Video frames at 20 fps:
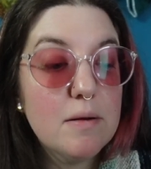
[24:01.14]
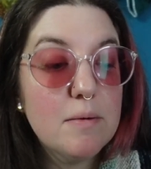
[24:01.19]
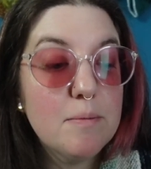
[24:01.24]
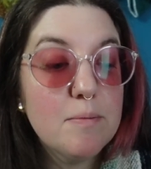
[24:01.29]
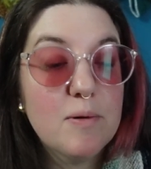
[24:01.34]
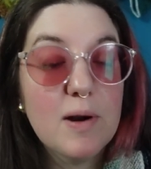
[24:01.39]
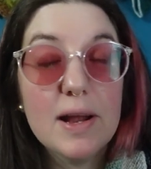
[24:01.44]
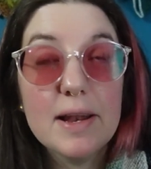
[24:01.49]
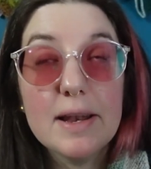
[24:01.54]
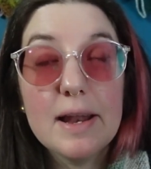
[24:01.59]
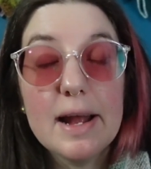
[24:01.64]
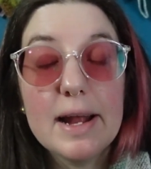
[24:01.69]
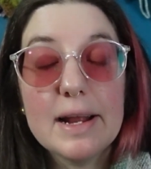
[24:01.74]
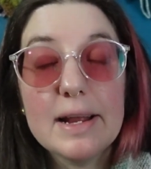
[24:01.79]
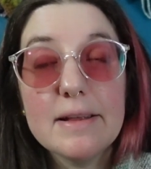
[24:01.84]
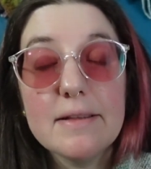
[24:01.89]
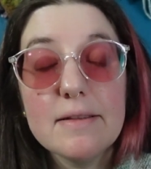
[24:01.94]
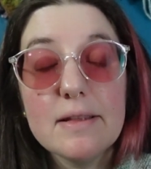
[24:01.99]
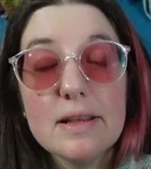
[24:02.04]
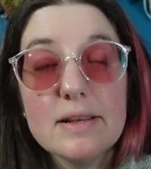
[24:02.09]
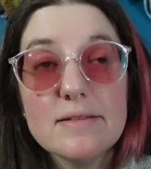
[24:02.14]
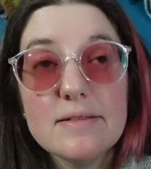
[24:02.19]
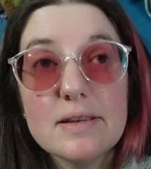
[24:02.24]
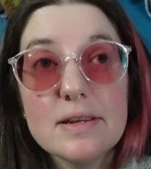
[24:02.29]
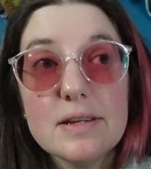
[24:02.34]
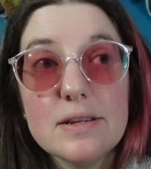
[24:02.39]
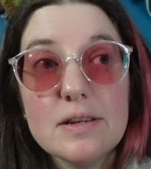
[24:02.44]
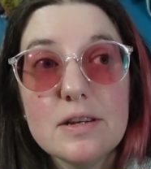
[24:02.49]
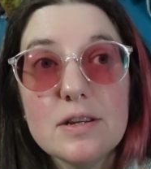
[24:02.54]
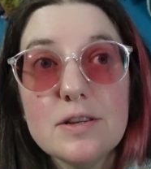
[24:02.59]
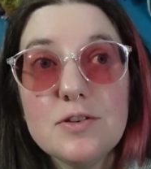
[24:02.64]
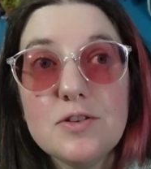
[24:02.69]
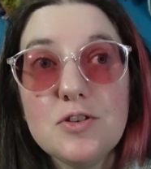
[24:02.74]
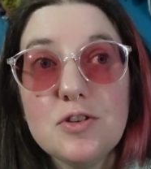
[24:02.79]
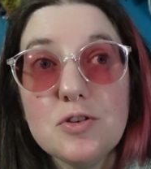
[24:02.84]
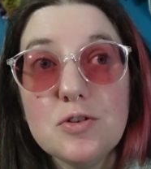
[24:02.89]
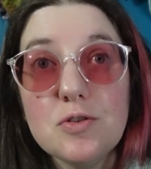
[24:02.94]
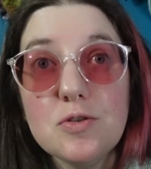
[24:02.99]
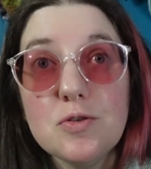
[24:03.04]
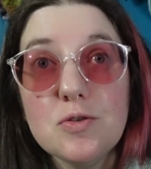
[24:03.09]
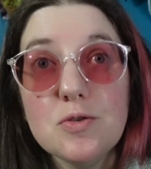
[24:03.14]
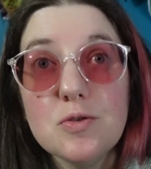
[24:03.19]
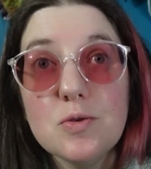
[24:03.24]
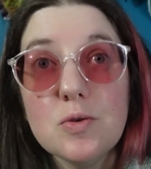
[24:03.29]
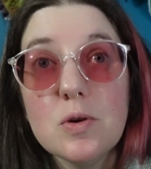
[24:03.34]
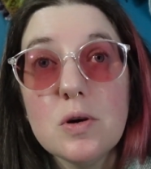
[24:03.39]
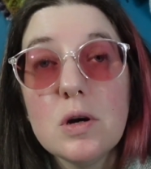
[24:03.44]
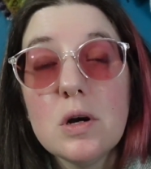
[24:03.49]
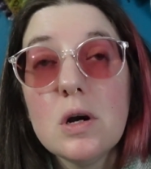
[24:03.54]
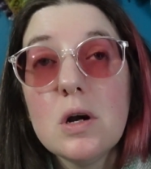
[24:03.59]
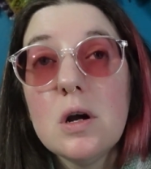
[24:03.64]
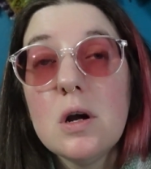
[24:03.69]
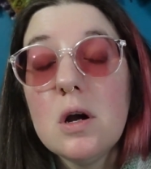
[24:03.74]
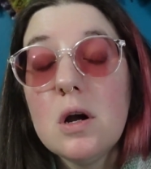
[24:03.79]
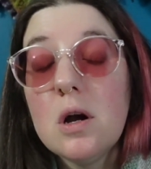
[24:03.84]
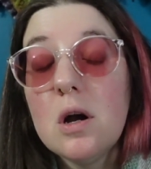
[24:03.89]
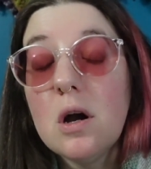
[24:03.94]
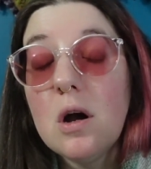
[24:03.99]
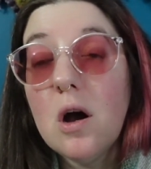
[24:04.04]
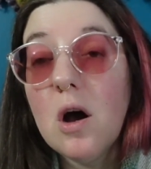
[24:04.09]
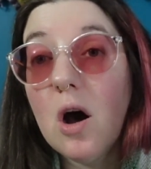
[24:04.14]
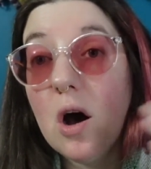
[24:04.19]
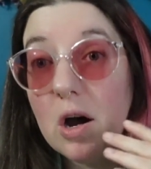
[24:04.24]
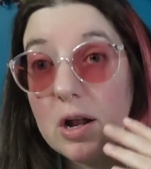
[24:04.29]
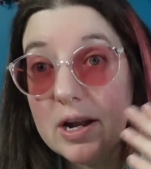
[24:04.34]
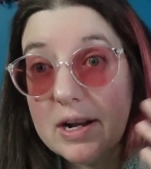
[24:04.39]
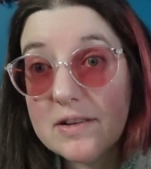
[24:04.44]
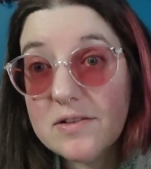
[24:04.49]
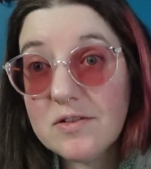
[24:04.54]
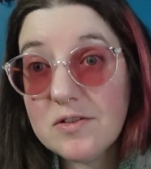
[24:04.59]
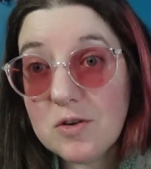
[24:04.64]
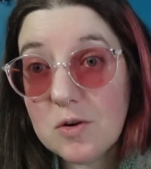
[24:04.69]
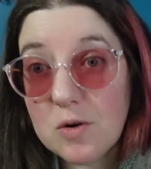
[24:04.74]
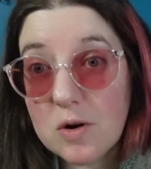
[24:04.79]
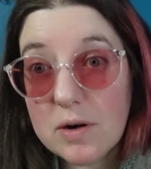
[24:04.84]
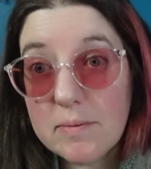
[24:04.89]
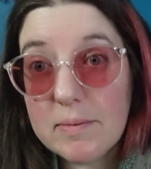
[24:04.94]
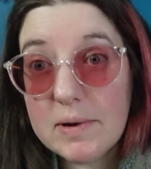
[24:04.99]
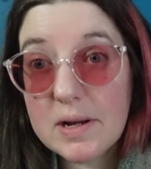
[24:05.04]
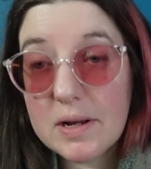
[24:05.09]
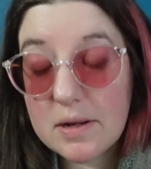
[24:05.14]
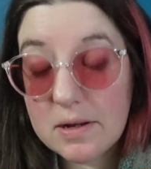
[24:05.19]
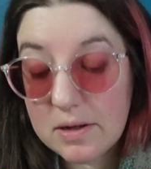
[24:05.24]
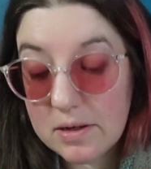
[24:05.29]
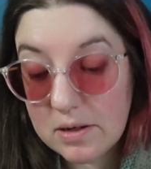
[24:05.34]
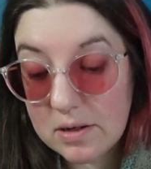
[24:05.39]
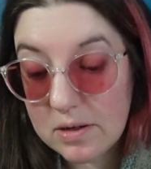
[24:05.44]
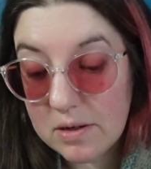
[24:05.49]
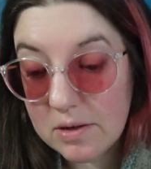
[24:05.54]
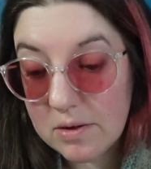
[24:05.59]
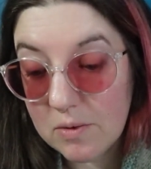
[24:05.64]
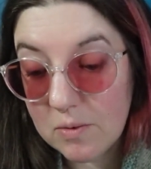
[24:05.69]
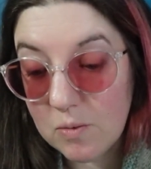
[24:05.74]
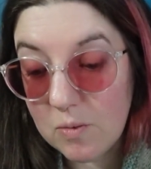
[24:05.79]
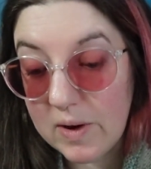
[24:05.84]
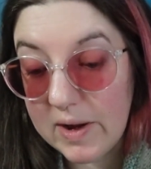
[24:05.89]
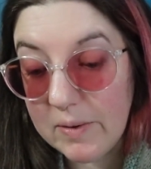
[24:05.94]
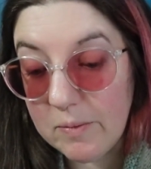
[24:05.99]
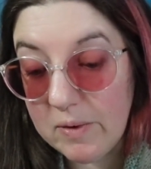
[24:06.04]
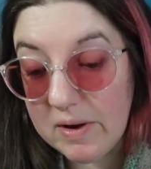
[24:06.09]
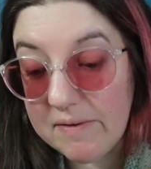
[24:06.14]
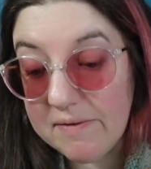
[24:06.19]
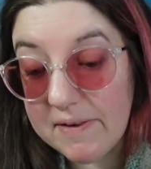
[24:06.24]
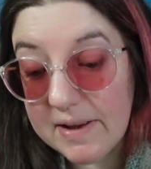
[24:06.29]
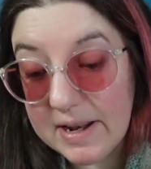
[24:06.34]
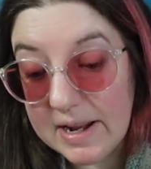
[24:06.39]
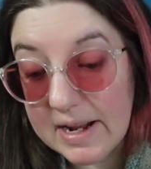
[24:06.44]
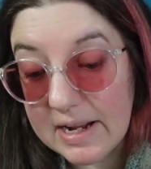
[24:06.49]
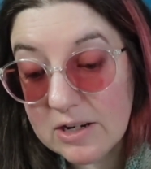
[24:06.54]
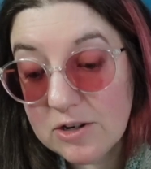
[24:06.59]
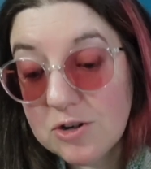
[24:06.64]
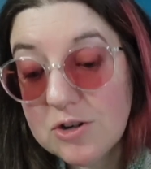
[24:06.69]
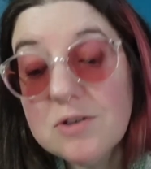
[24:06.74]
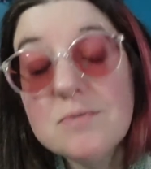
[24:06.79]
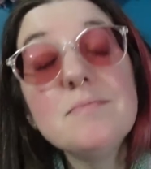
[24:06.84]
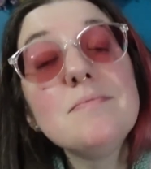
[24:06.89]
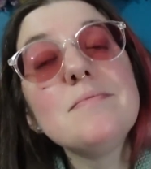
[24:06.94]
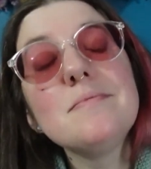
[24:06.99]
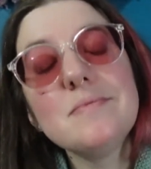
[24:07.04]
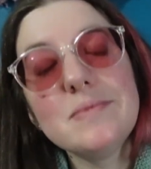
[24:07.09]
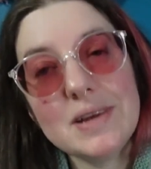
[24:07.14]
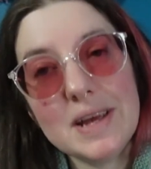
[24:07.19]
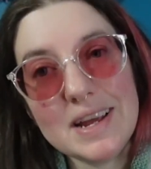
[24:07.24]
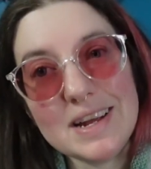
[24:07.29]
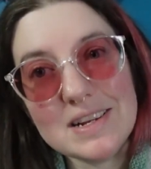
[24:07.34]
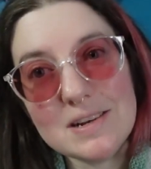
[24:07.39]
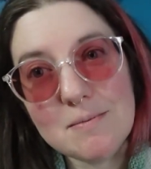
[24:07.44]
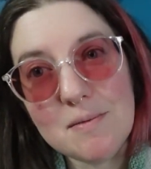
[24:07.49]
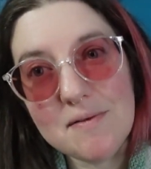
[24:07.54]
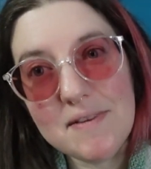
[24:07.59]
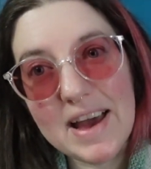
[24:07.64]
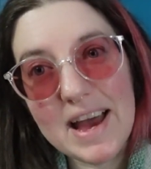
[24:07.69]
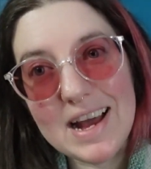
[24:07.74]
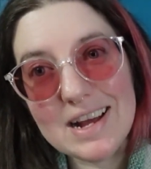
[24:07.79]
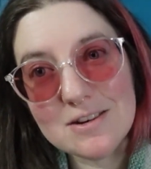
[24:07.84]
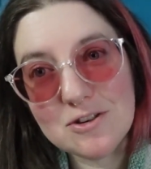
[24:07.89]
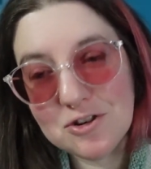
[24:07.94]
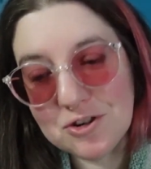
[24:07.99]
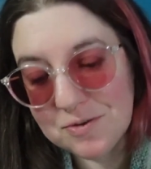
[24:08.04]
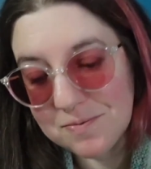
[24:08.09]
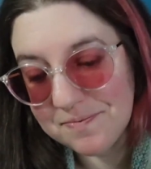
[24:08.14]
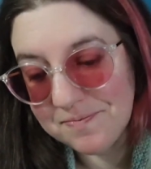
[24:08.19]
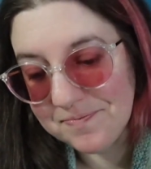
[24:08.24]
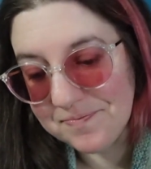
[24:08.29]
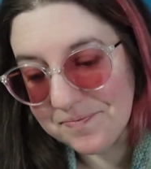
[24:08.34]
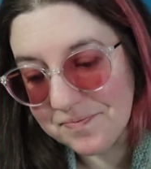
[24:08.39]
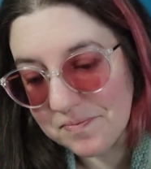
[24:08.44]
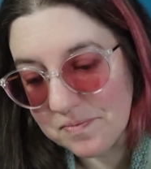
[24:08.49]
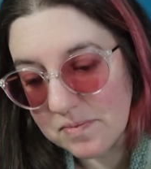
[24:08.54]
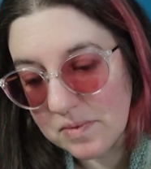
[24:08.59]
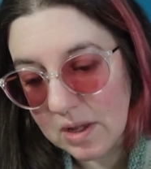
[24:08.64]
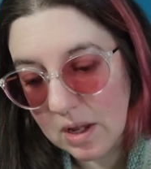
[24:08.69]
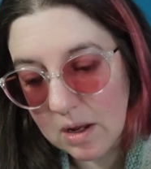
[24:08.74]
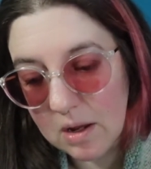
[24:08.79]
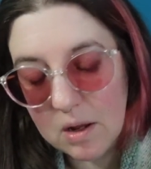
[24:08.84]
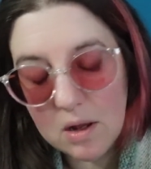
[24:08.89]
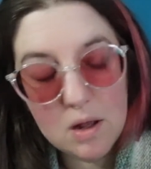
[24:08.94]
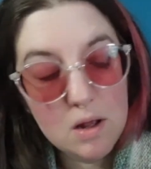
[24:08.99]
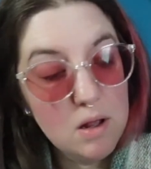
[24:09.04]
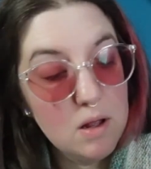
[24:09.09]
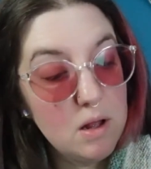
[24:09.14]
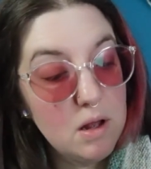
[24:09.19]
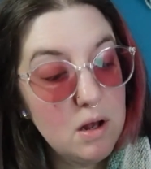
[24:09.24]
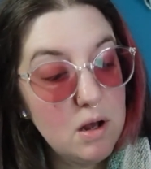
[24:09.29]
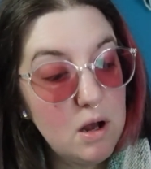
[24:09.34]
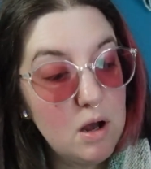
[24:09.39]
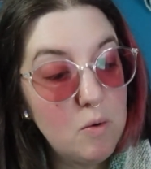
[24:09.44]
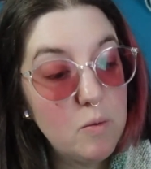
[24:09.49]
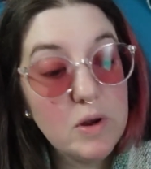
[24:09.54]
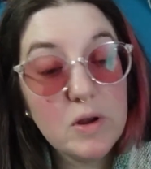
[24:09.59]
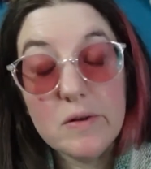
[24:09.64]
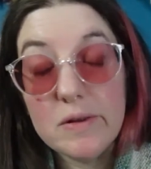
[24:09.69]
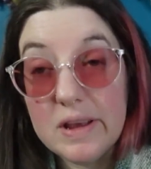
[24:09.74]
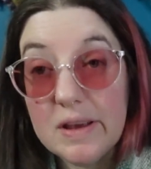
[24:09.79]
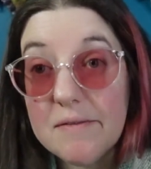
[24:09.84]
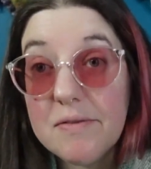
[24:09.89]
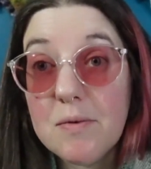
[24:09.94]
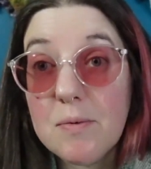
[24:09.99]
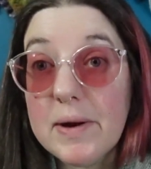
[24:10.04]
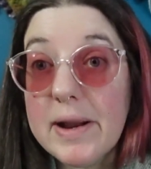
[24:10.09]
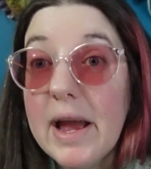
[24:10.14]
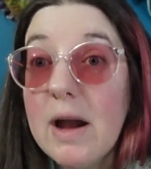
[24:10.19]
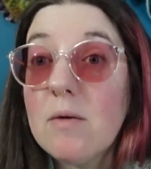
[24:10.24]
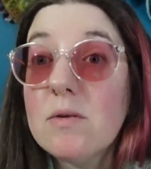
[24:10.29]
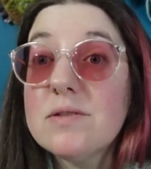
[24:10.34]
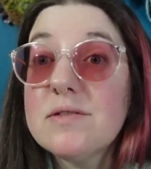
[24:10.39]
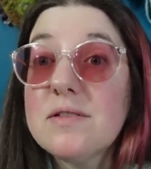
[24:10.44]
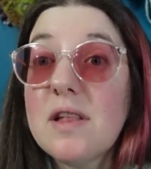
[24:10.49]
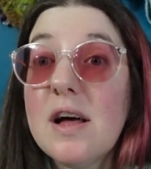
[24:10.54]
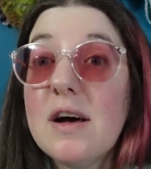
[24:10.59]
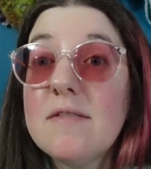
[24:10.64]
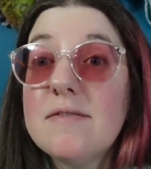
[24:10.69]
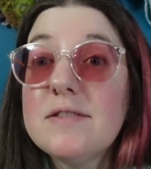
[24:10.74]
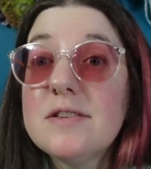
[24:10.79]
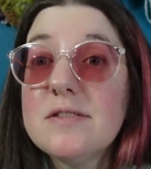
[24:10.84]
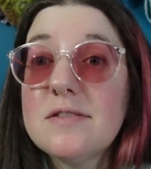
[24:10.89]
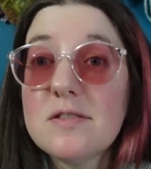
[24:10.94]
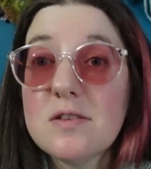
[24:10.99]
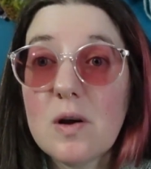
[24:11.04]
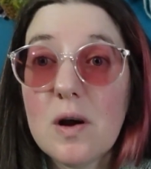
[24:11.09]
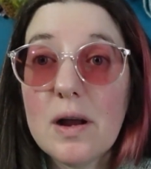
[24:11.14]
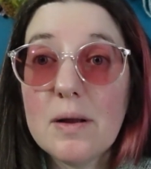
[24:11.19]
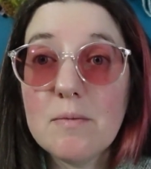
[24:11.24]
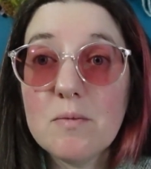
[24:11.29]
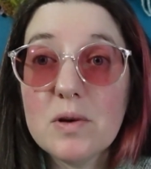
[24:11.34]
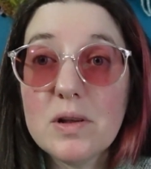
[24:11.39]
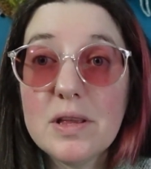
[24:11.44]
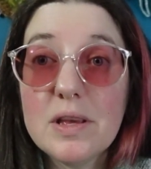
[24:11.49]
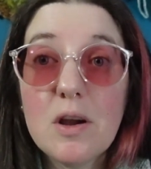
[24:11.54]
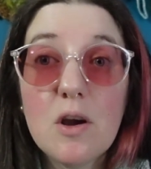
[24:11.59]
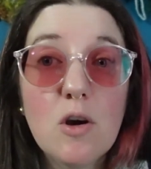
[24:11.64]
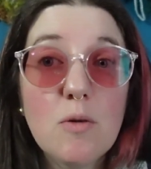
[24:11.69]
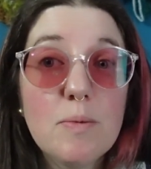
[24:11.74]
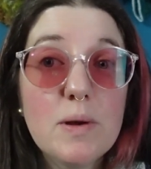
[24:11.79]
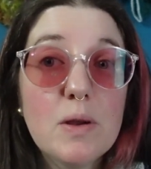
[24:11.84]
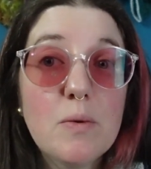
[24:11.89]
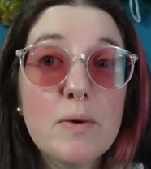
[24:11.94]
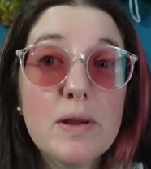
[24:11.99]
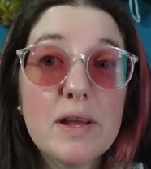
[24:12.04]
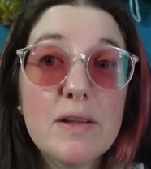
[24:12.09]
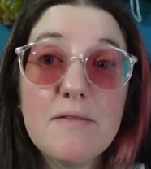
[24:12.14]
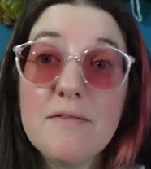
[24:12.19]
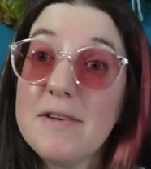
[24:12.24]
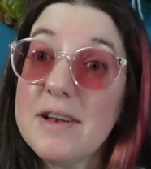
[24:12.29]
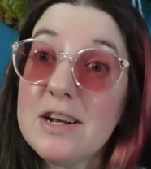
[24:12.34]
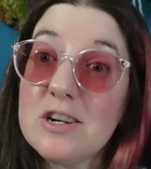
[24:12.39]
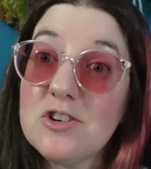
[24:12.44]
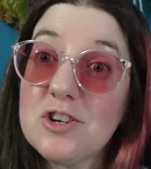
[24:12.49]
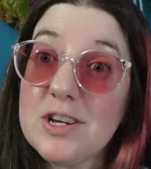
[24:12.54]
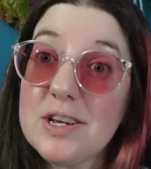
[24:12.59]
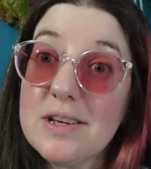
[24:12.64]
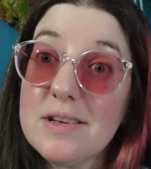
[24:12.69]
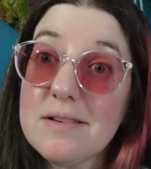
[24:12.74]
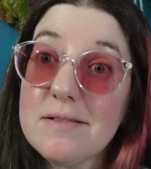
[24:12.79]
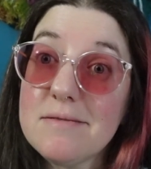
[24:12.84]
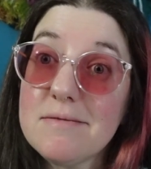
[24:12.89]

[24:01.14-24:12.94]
Brett and I can listen to Onyx Storm when we finish Kingdom of Ash. We only have 3 hours left, so I'm really hoping we can finish it.